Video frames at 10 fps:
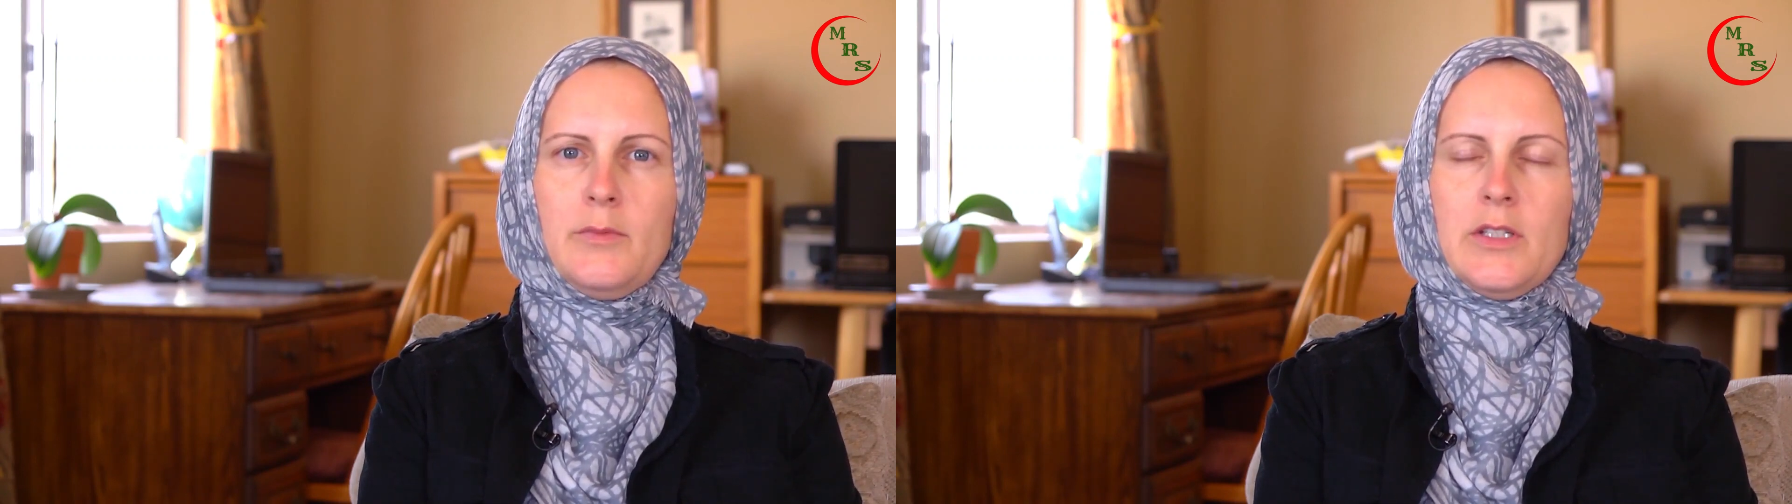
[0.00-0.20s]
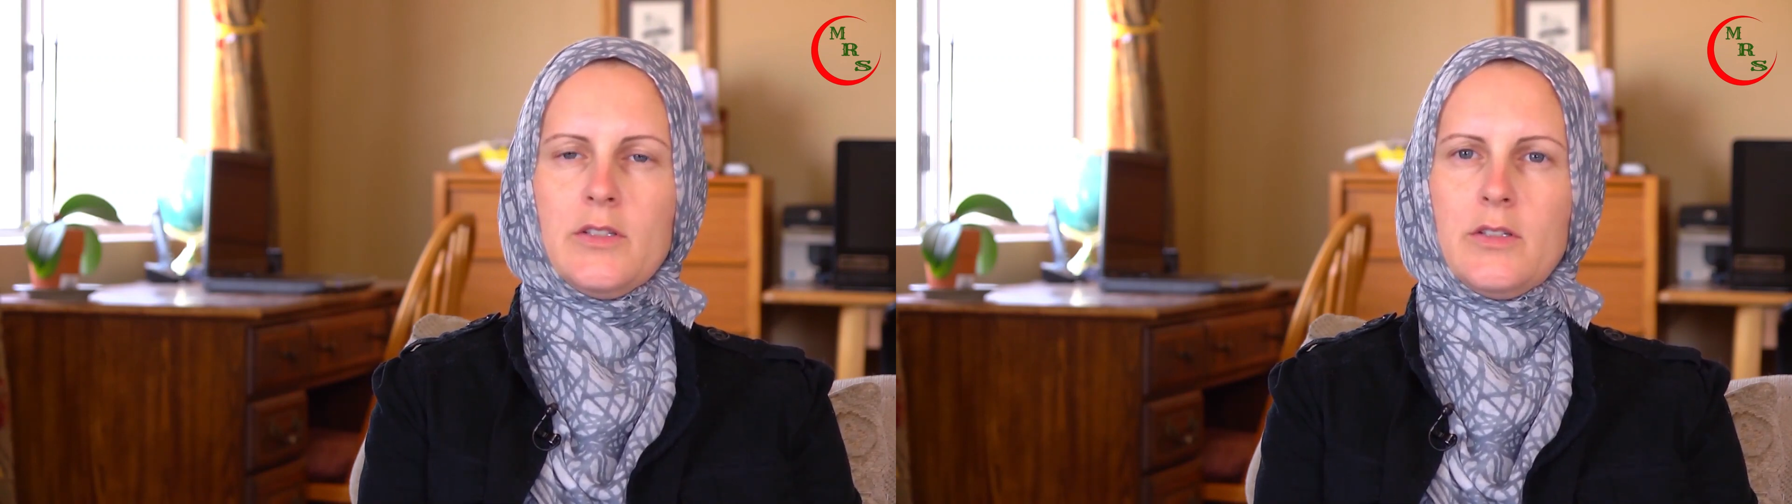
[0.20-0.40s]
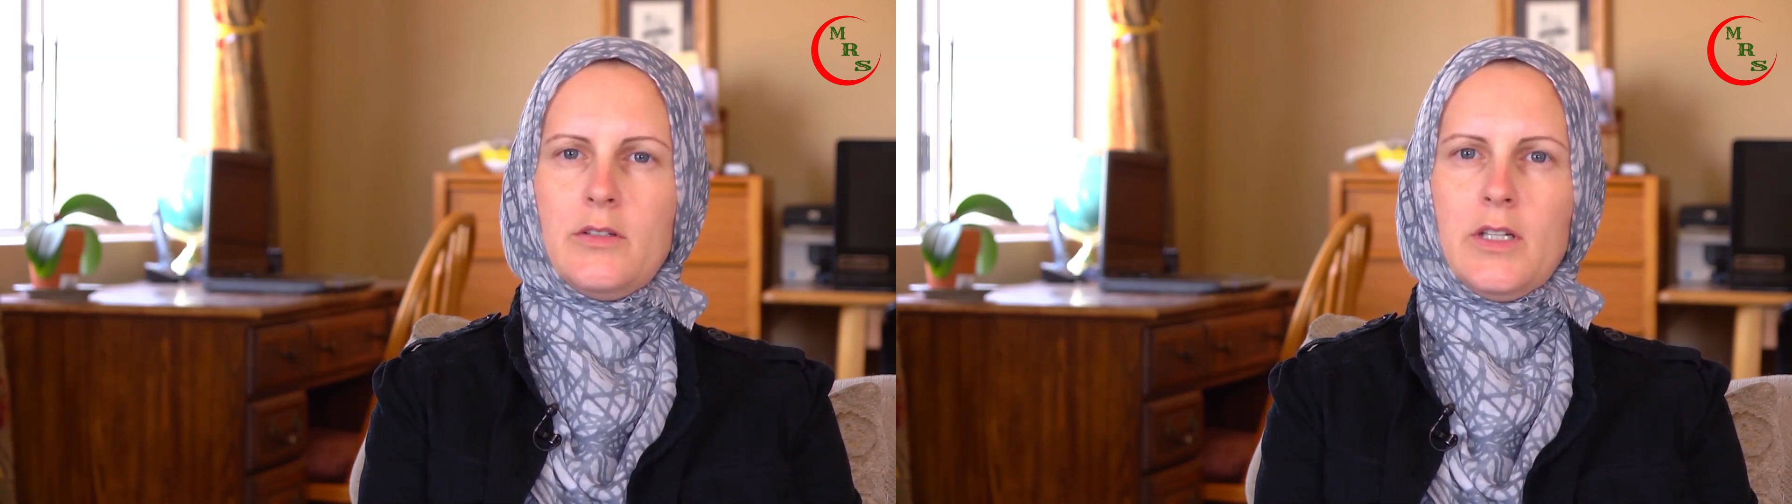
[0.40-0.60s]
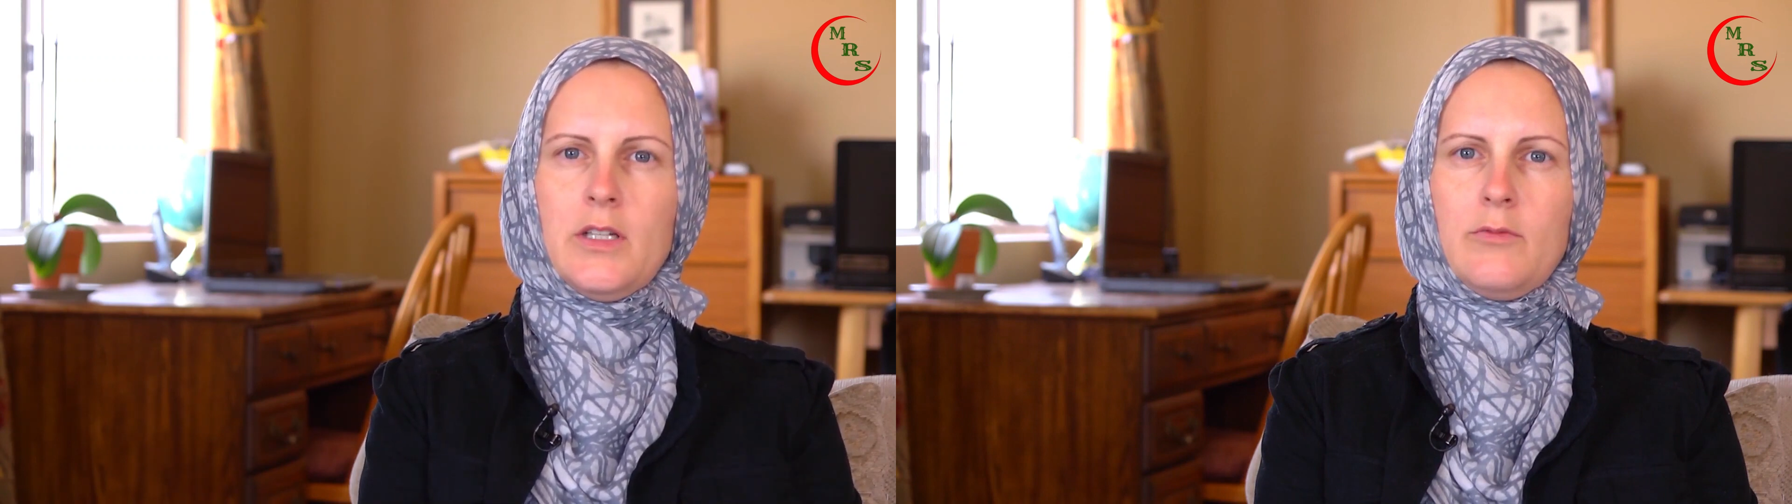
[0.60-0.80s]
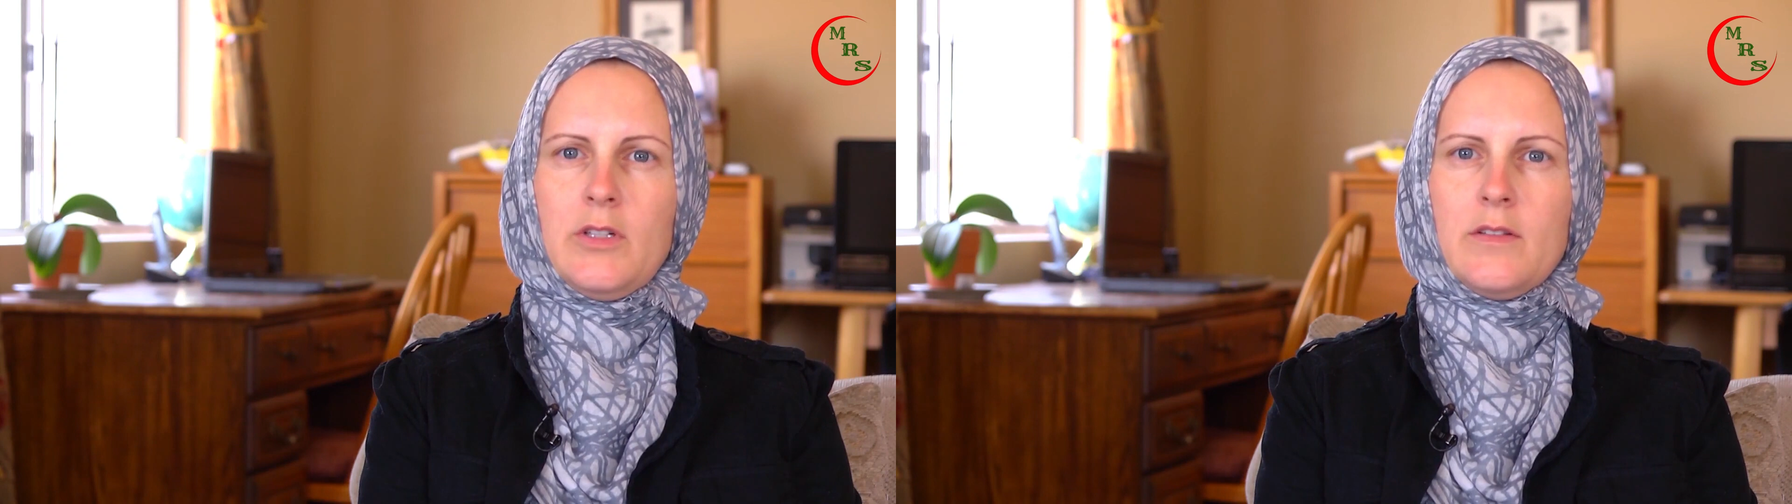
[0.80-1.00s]

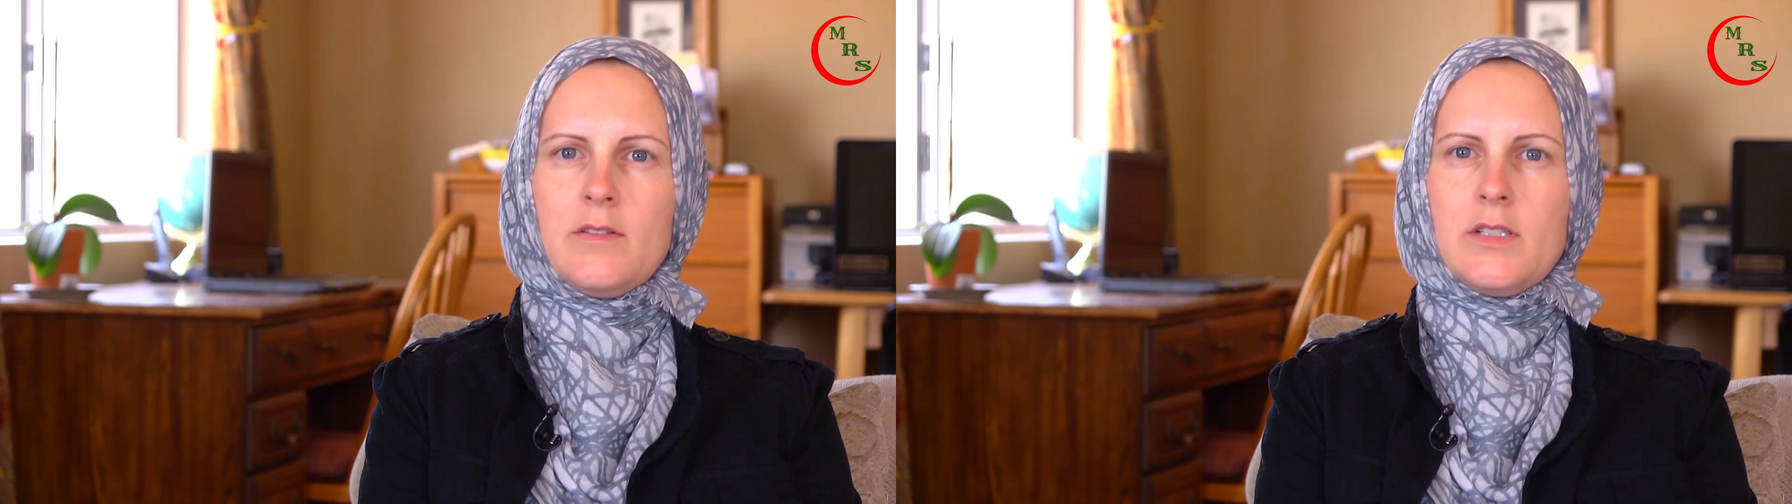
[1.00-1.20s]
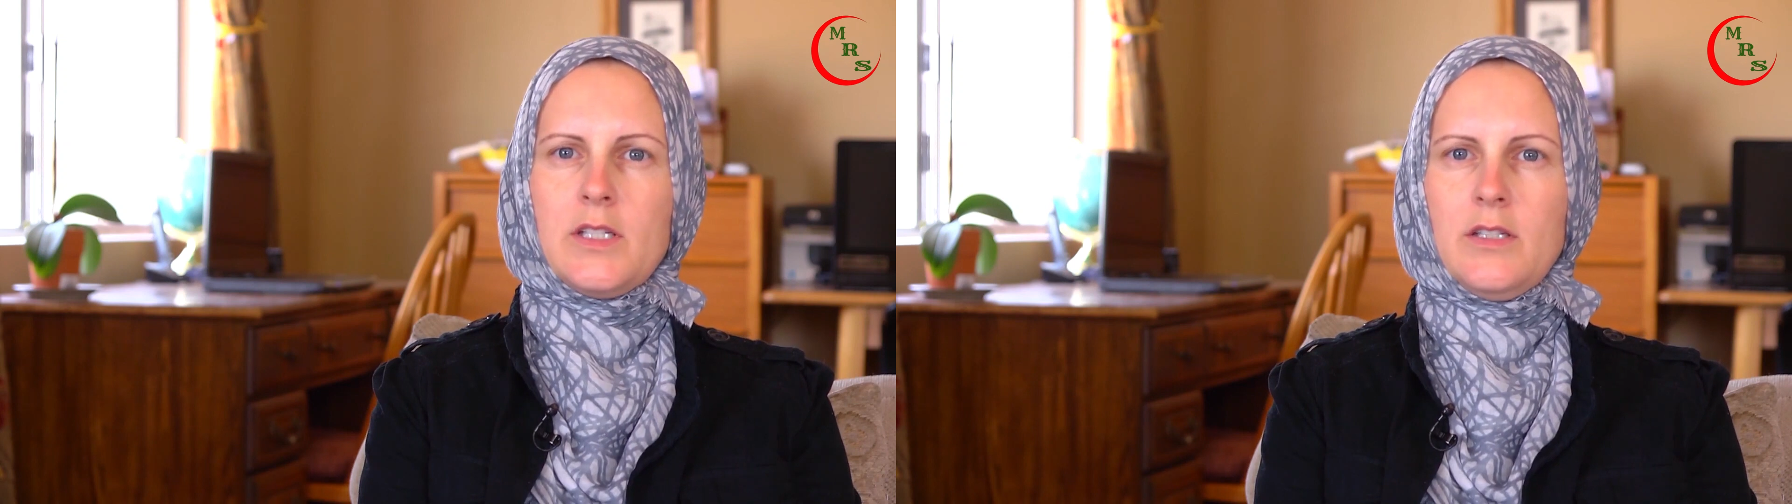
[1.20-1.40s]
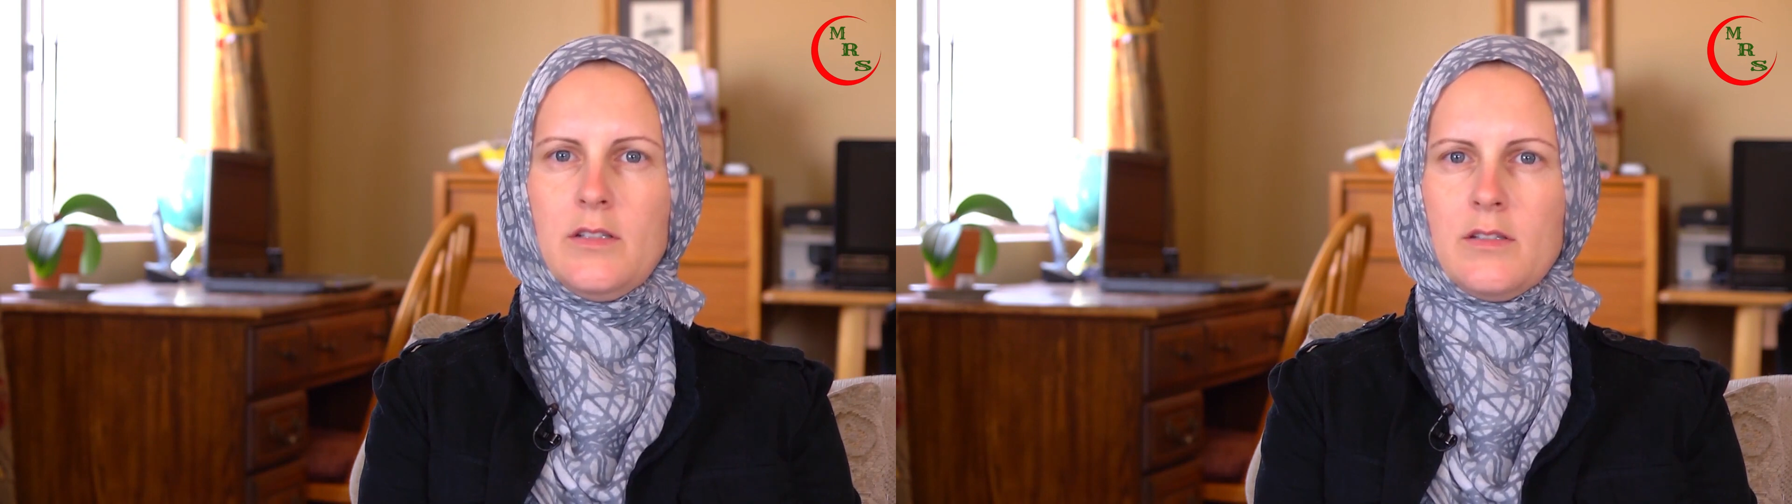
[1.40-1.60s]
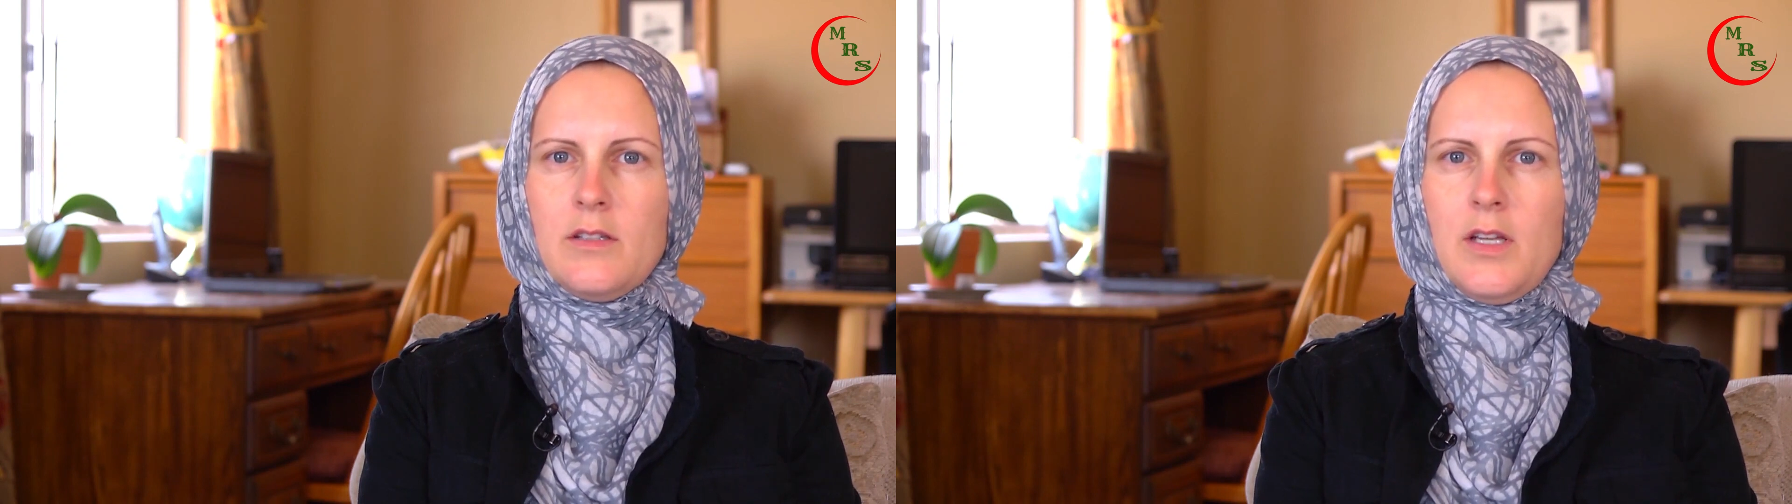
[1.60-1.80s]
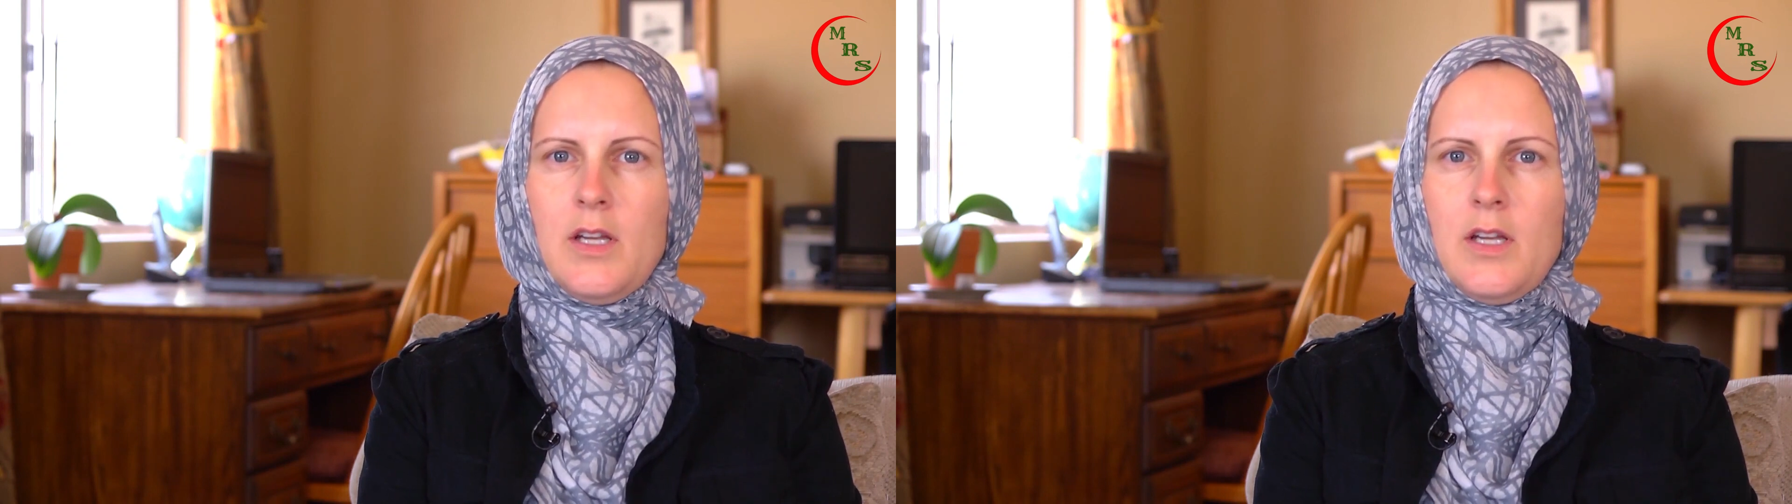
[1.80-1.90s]
Minnesota, one of the states,